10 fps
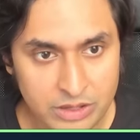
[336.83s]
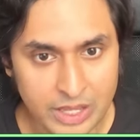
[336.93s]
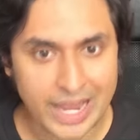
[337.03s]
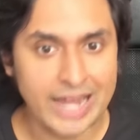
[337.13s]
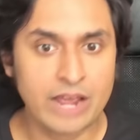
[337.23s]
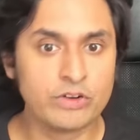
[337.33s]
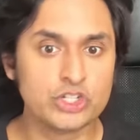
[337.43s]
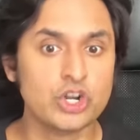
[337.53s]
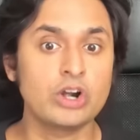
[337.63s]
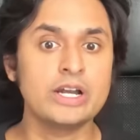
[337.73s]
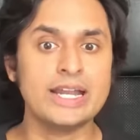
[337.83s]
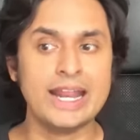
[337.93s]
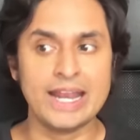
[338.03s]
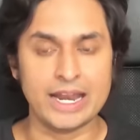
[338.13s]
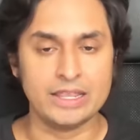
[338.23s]
Like I never turned it
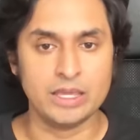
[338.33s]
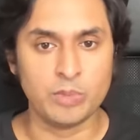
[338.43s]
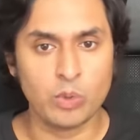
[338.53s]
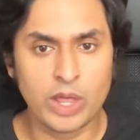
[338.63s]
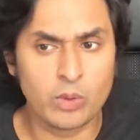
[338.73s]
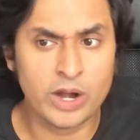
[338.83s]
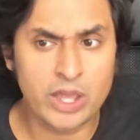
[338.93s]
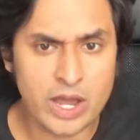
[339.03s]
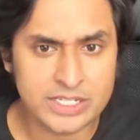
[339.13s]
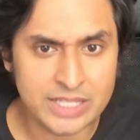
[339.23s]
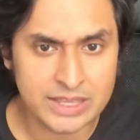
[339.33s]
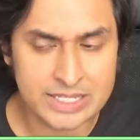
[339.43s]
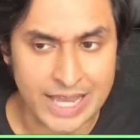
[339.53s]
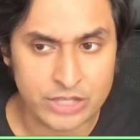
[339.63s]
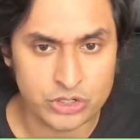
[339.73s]
into anything. But like where do you guys think
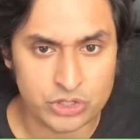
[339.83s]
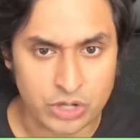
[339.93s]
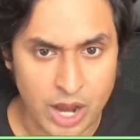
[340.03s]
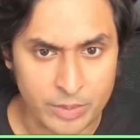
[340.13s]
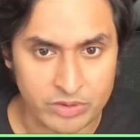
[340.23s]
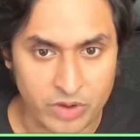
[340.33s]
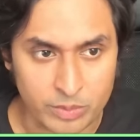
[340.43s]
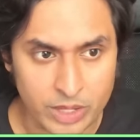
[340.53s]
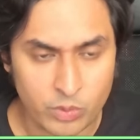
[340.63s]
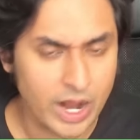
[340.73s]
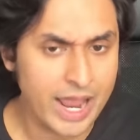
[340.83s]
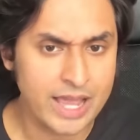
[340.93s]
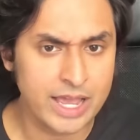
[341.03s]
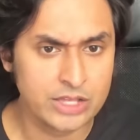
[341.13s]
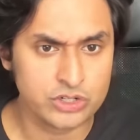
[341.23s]
these answers are coming from? Like when
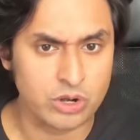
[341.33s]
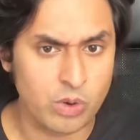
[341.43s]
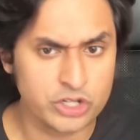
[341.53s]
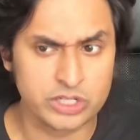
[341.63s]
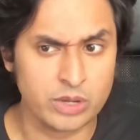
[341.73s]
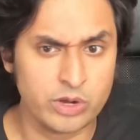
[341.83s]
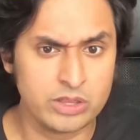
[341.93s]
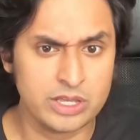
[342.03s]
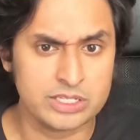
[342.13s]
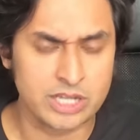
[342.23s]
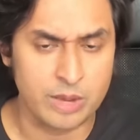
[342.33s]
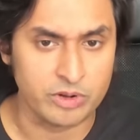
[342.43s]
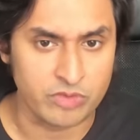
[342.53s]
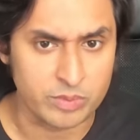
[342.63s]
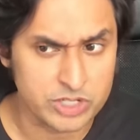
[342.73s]
I answer a question, like where do you think it's
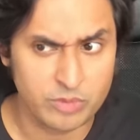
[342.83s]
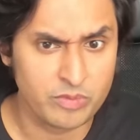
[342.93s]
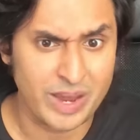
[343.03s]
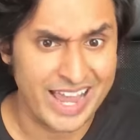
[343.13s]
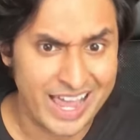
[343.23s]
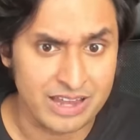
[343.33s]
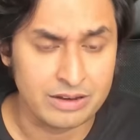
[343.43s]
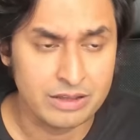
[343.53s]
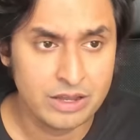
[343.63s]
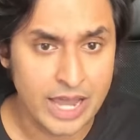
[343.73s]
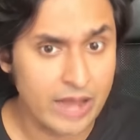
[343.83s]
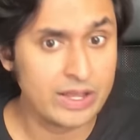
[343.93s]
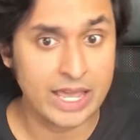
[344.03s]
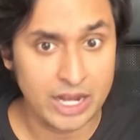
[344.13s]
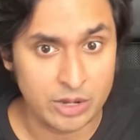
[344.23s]
coming from? It's coming from my head. How did
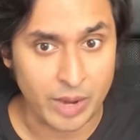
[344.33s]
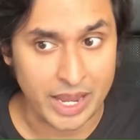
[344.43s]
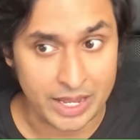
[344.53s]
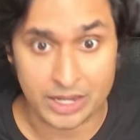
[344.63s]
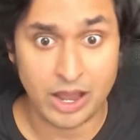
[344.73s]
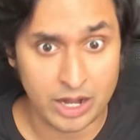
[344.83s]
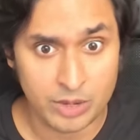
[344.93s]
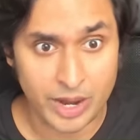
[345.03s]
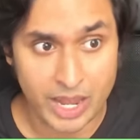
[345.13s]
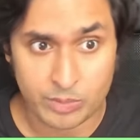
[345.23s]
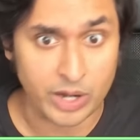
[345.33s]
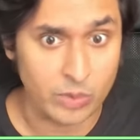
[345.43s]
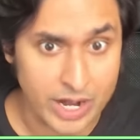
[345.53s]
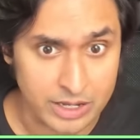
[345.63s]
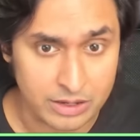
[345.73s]
it get into my head? It got into my head by
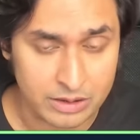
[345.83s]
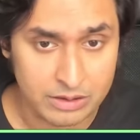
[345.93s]
writing.